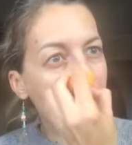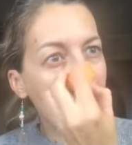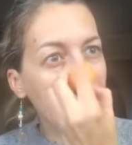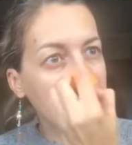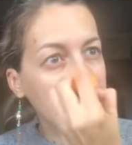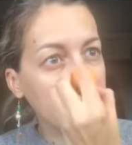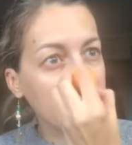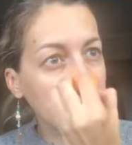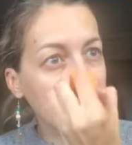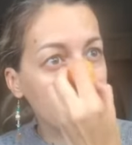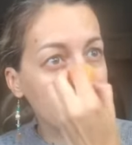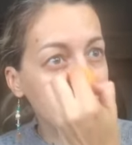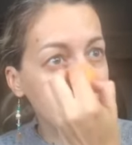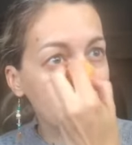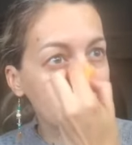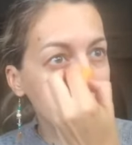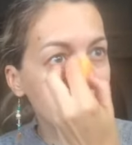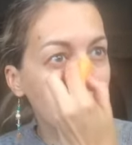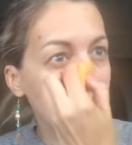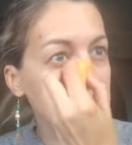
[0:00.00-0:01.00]
think
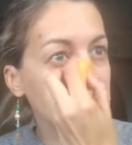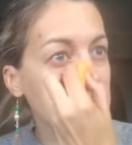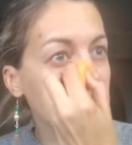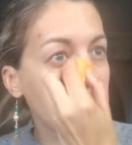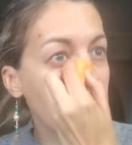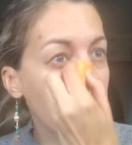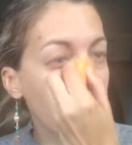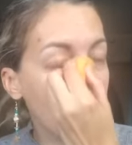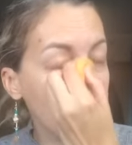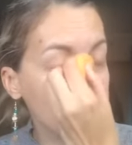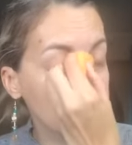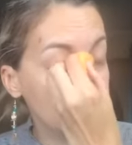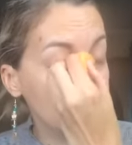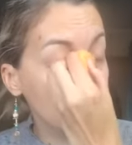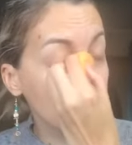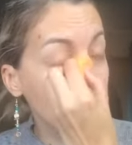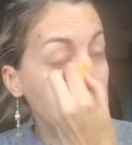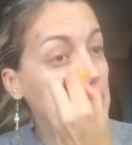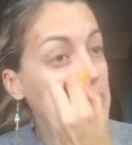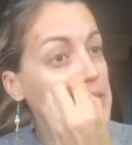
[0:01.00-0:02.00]
undertone is
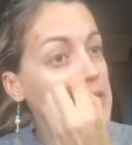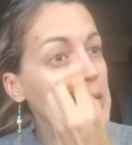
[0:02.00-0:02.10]
so